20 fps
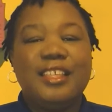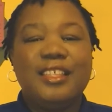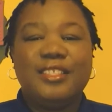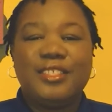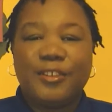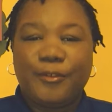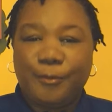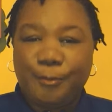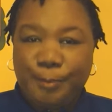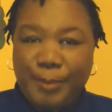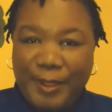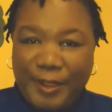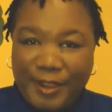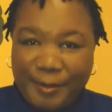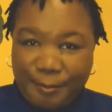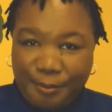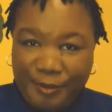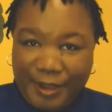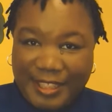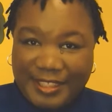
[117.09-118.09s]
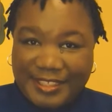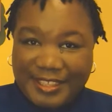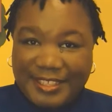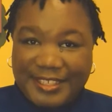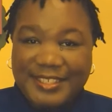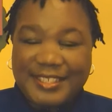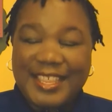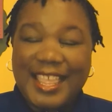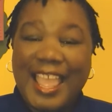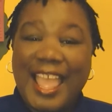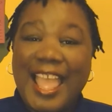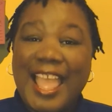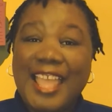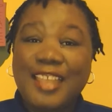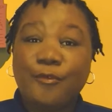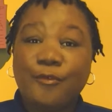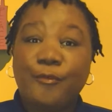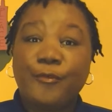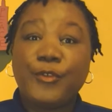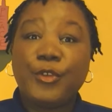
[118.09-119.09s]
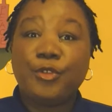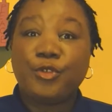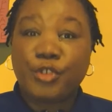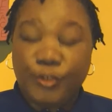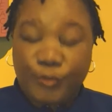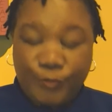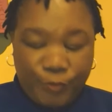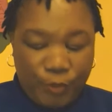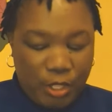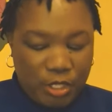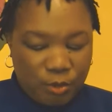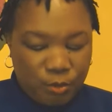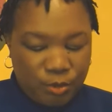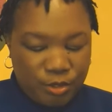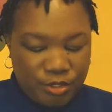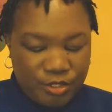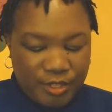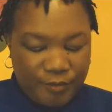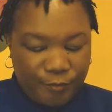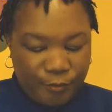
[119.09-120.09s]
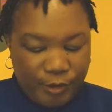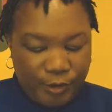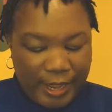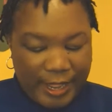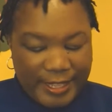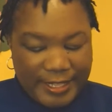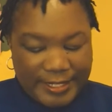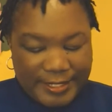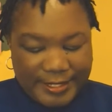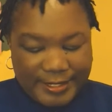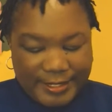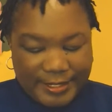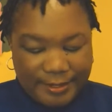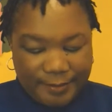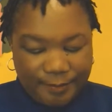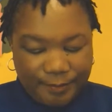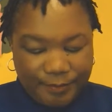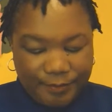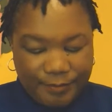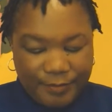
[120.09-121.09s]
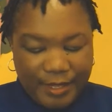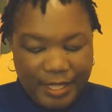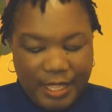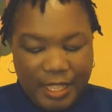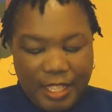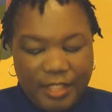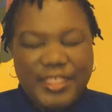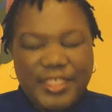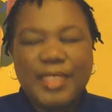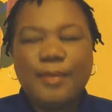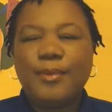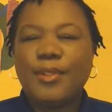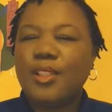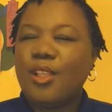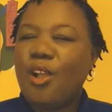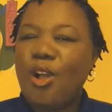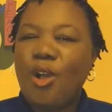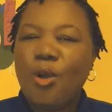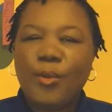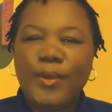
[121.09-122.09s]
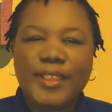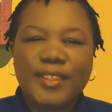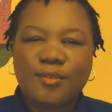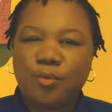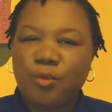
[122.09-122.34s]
the present, and future followers of Christ. They will always